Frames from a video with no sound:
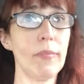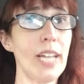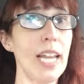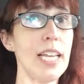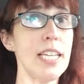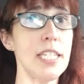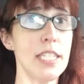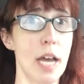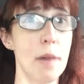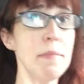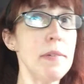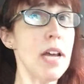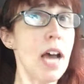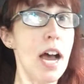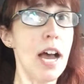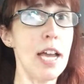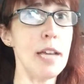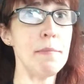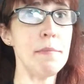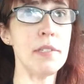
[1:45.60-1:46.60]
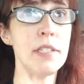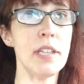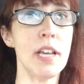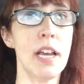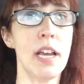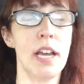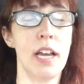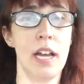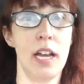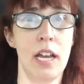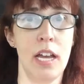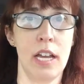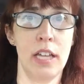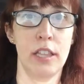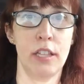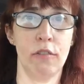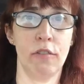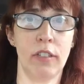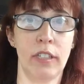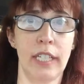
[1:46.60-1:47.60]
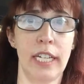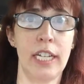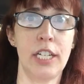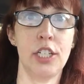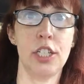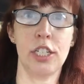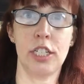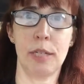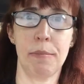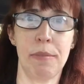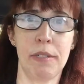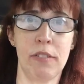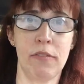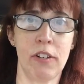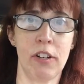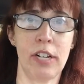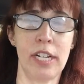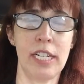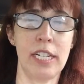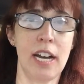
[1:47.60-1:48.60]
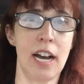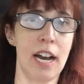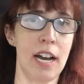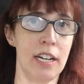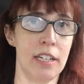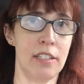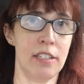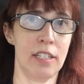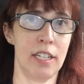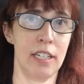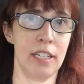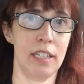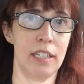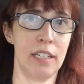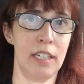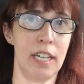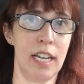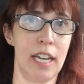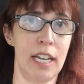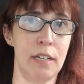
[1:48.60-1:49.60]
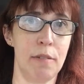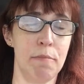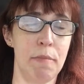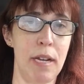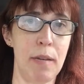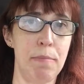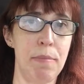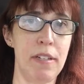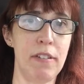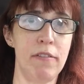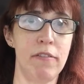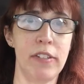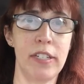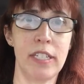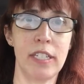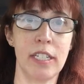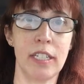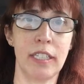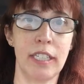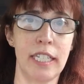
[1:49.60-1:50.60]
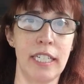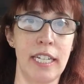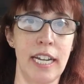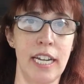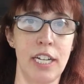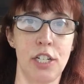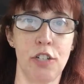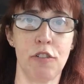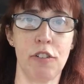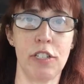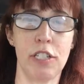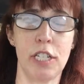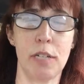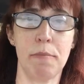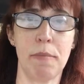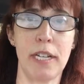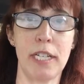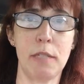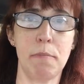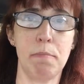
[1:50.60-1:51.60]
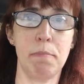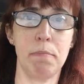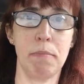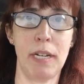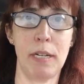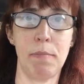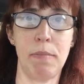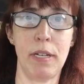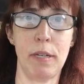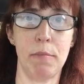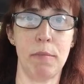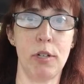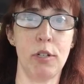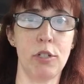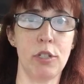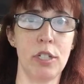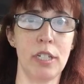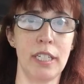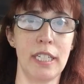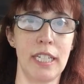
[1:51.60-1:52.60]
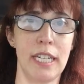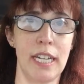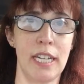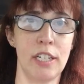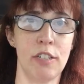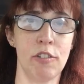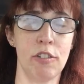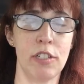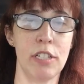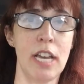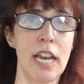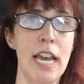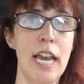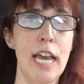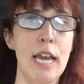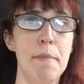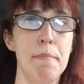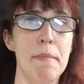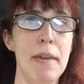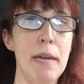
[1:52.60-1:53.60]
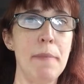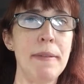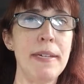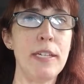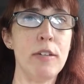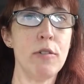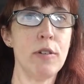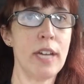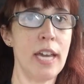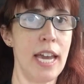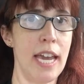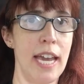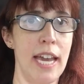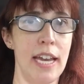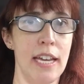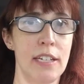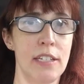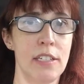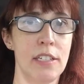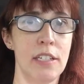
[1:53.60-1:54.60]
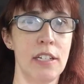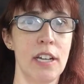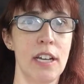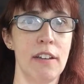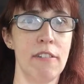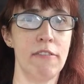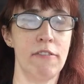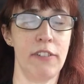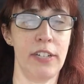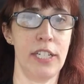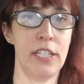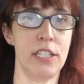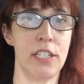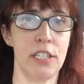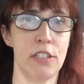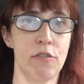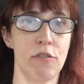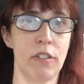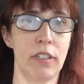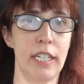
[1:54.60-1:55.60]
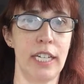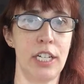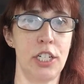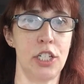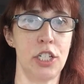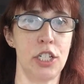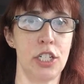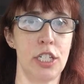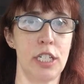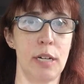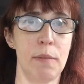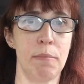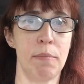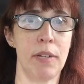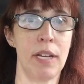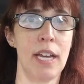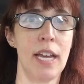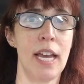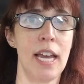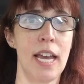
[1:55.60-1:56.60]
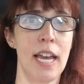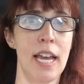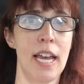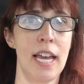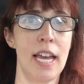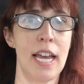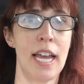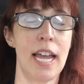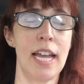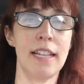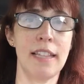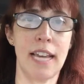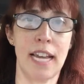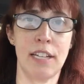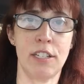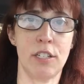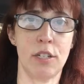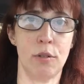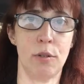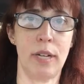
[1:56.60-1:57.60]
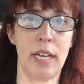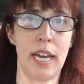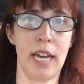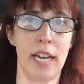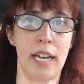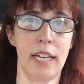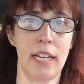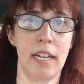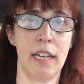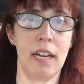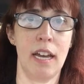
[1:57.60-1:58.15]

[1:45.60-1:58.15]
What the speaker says: Sometimes the relationship is very toxic. It might be physically dangerous, it might be emotionally dangerous. Maybe you can't fix this relationship, and that's okay.